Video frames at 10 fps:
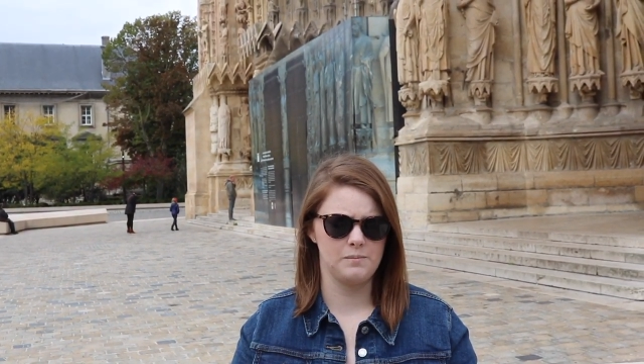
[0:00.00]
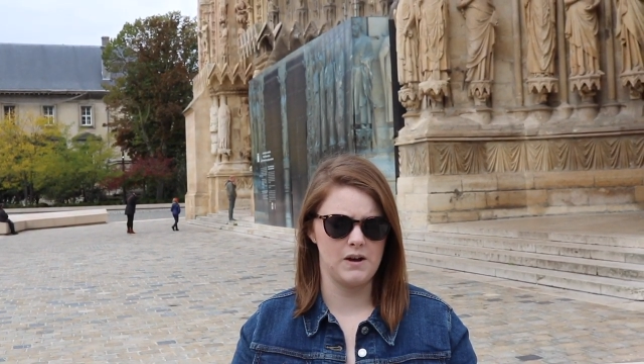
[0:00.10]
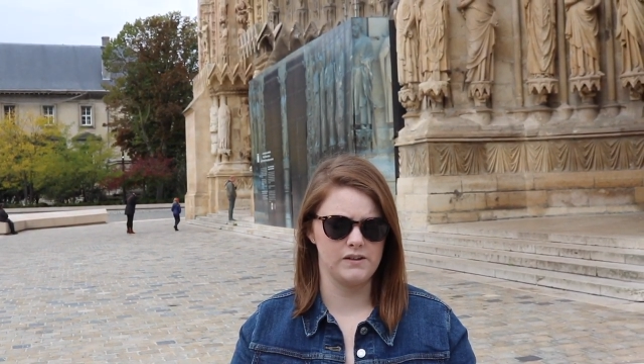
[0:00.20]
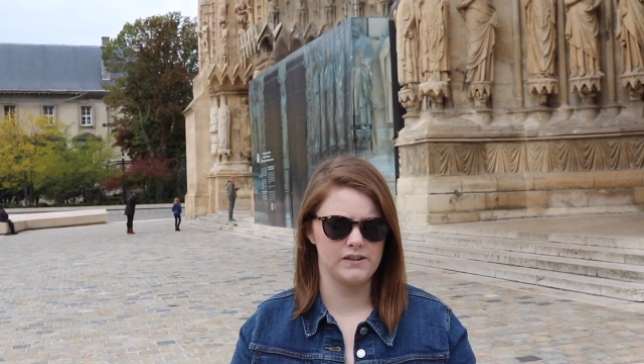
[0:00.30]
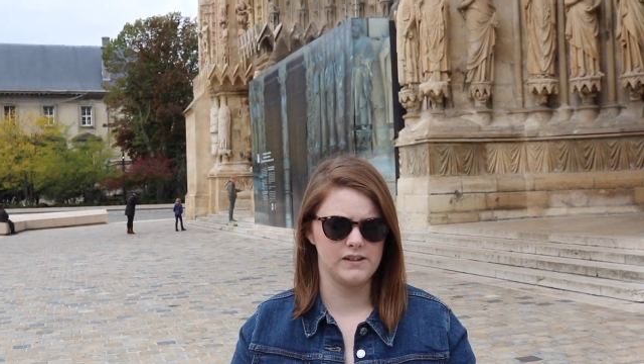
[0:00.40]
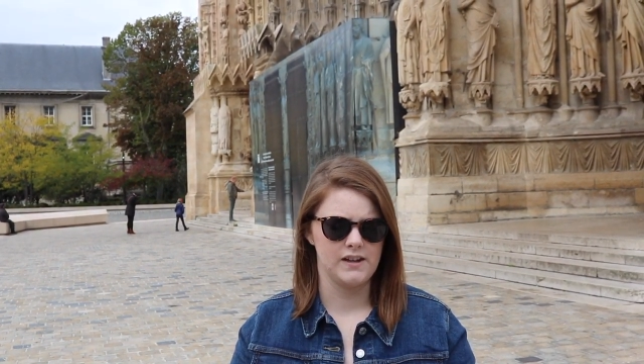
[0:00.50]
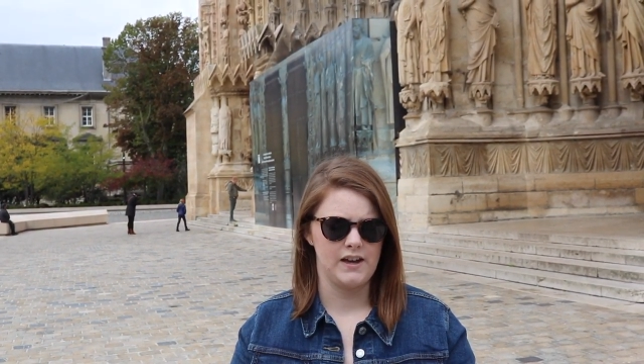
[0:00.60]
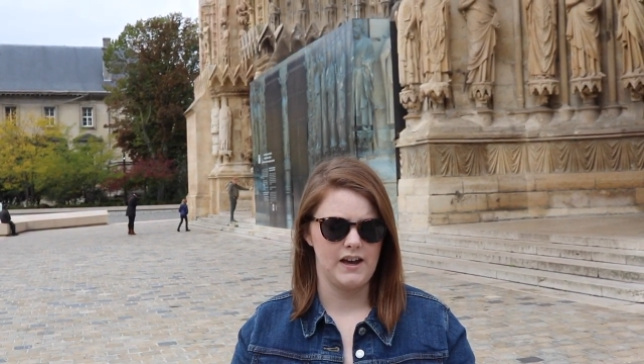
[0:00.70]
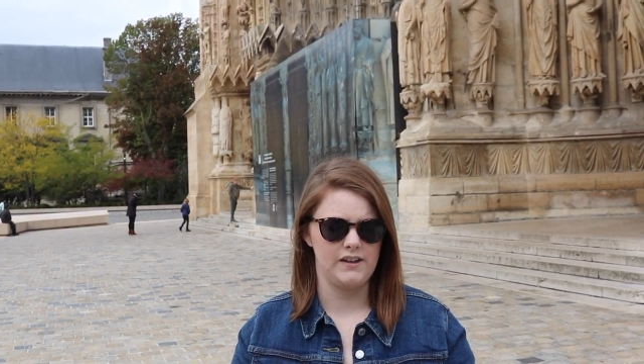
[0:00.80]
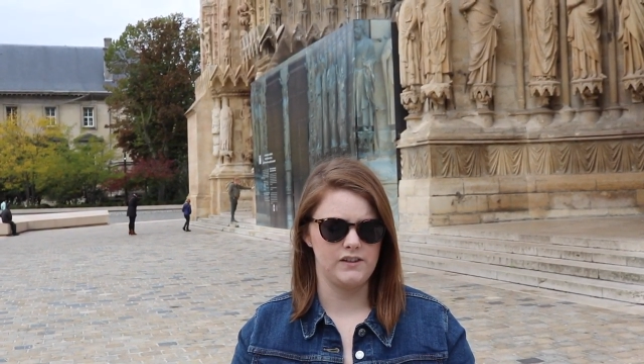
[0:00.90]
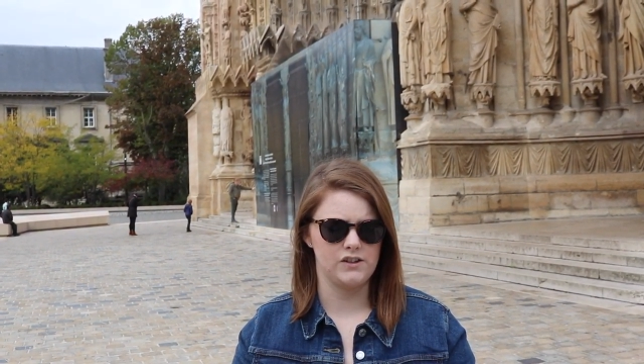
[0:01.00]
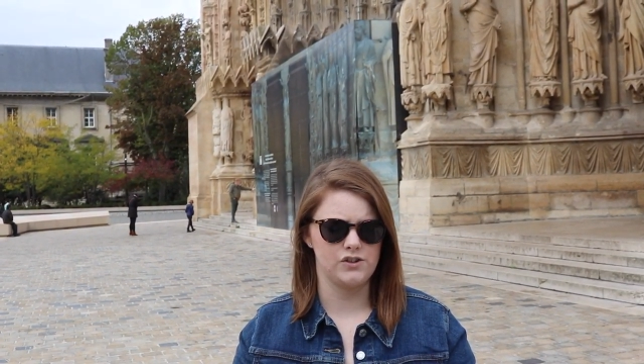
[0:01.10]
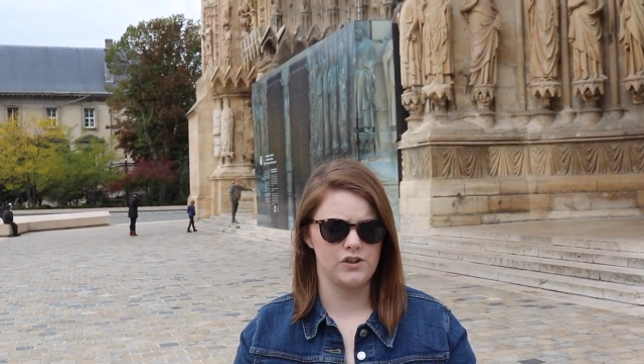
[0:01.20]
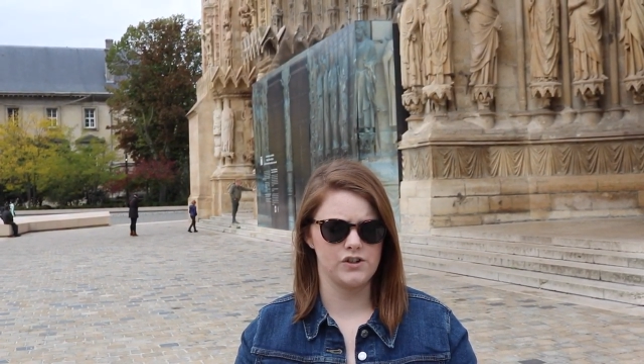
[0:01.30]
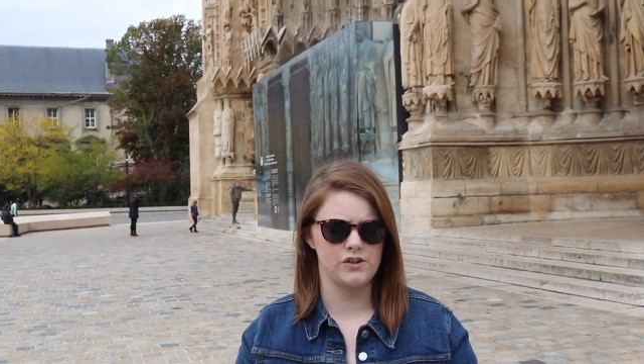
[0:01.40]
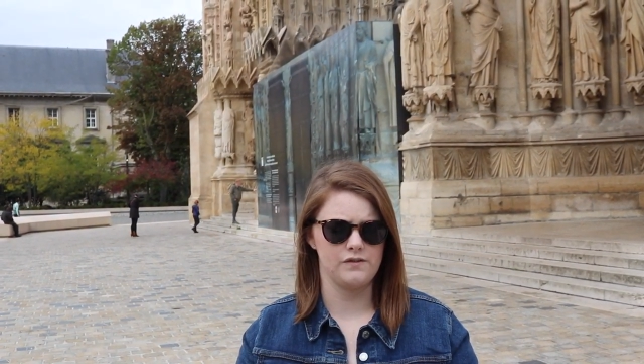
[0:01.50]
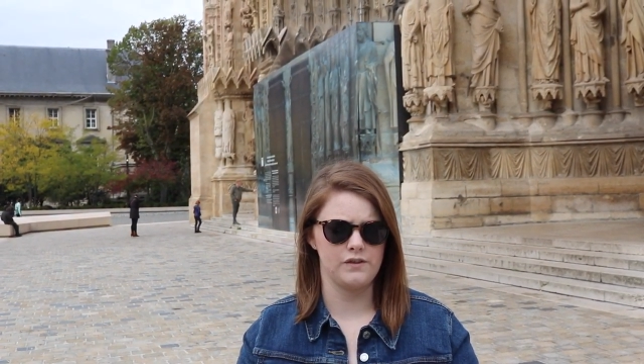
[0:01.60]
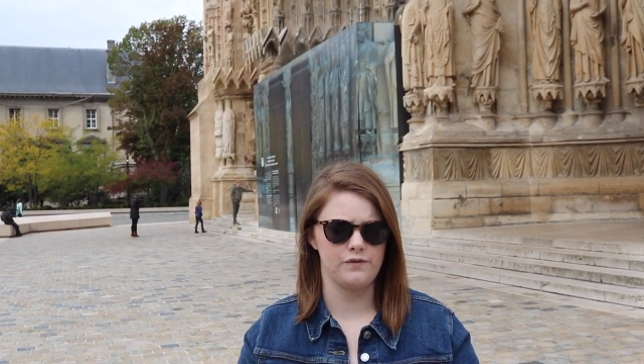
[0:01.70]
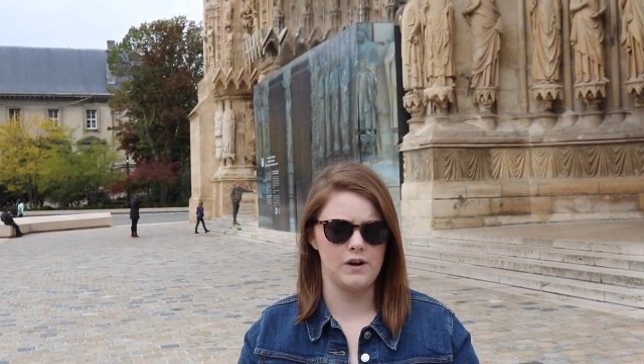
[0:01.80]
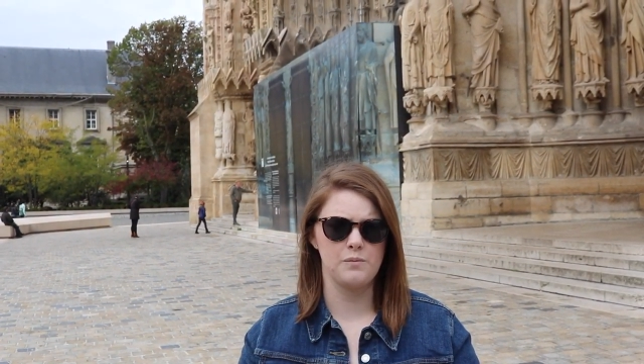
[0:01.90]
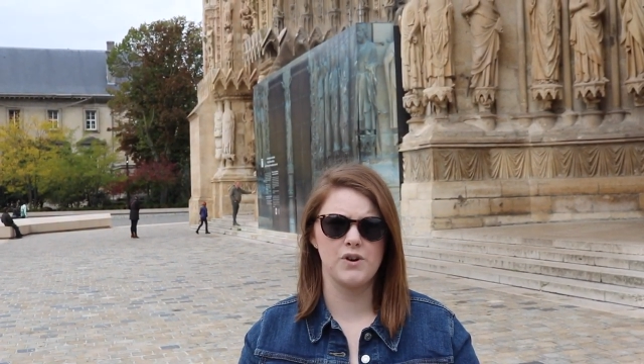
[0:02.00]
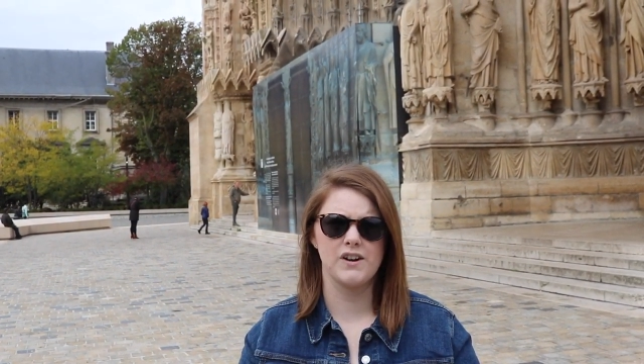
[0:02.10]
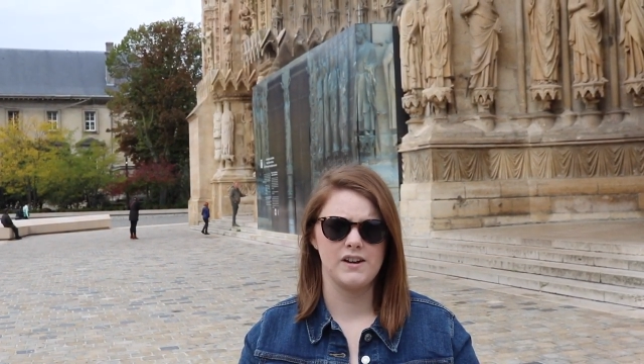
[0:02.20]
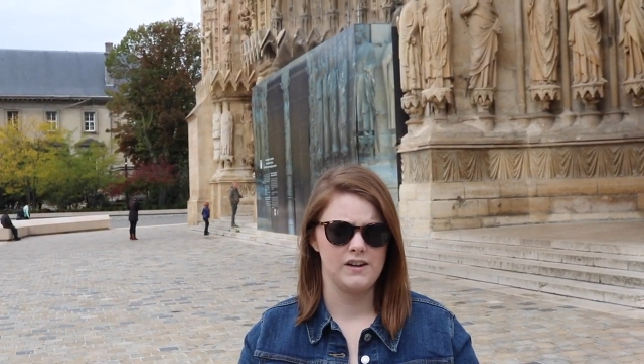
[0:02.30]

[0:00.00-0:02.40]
to melt and the destruction of the framework,